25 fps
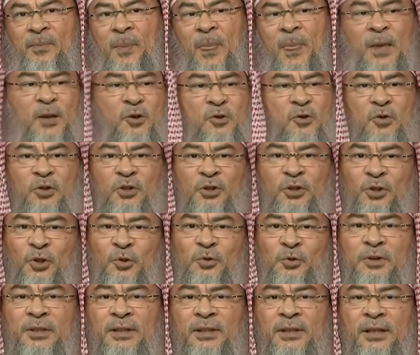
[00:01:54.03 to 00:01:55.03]
You're
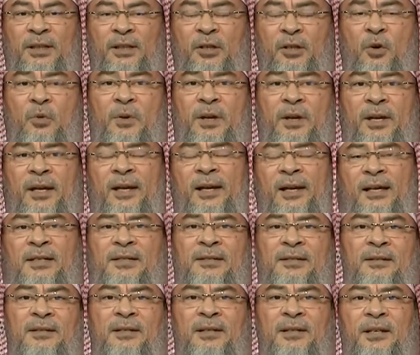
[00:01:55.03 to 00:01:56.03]
totally going
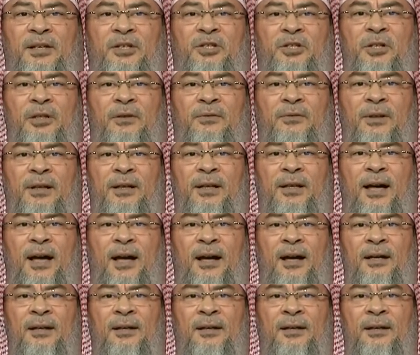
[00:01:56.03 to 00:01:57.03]
against the religion of
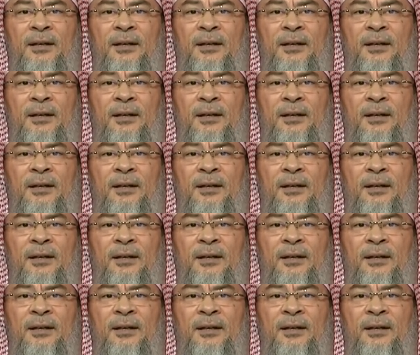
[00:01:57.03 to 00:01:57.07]
Allah.